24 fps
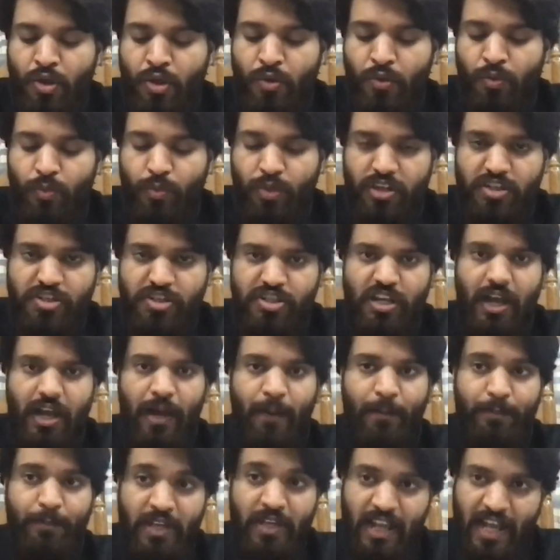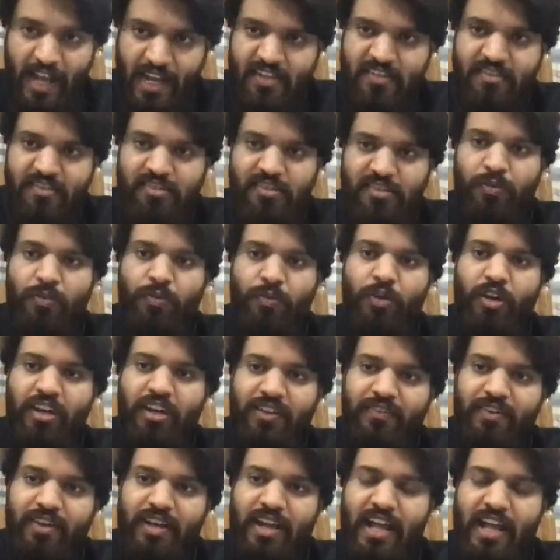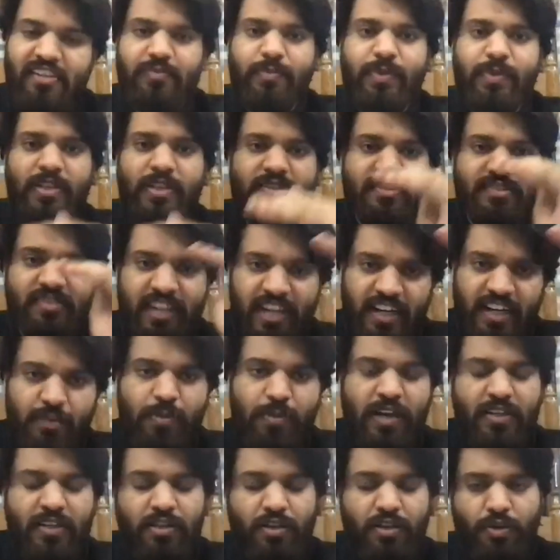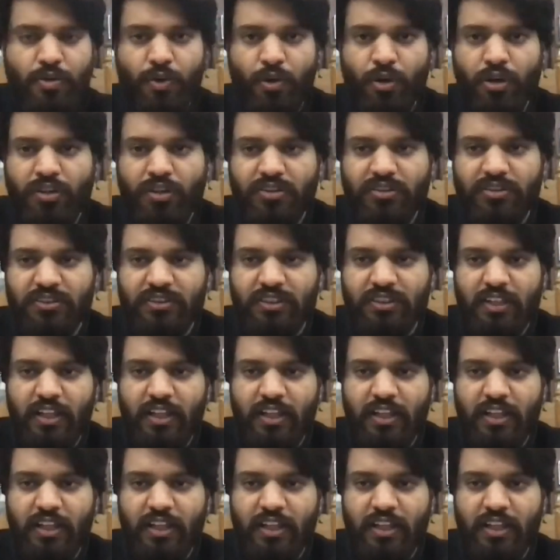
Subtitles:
which applies whatever has been said by the courts